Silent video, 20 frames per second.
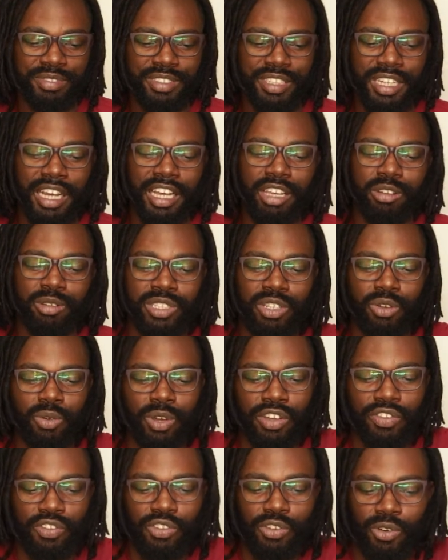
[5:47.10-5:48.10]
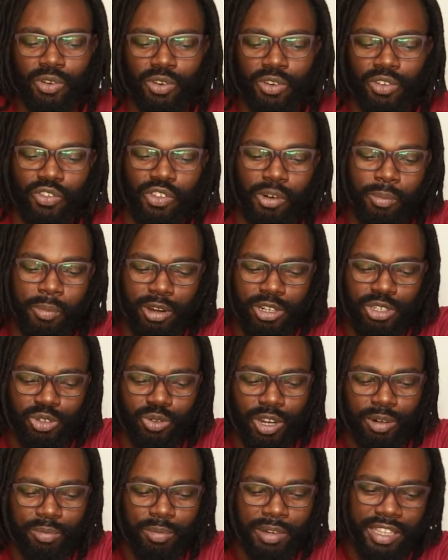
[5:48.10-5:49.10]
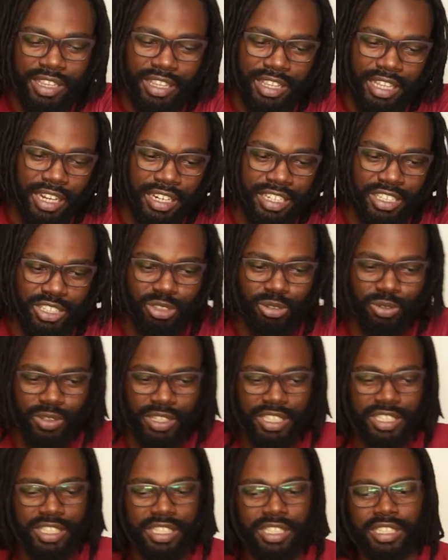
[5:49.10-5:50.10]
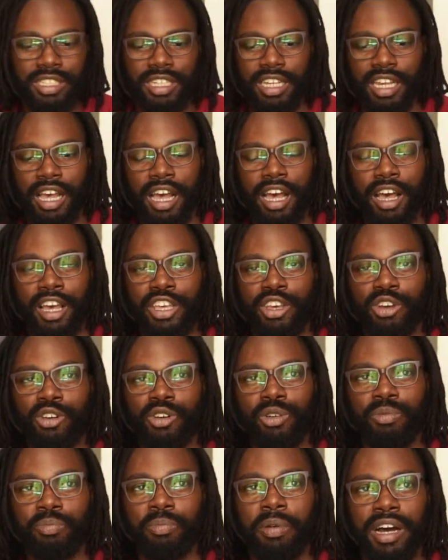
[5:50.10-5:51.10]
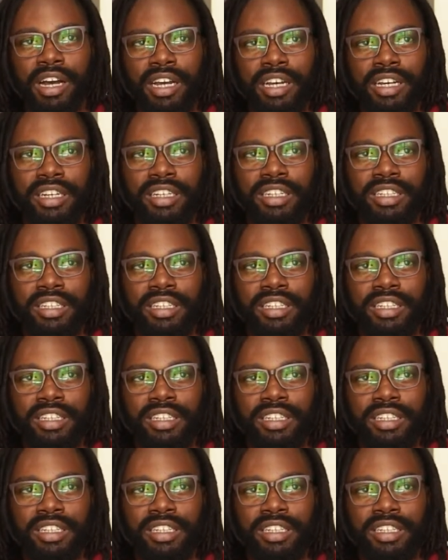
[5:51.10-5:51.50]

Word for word: Yeah, he was away for about 1 month and 2 weeks. He got back.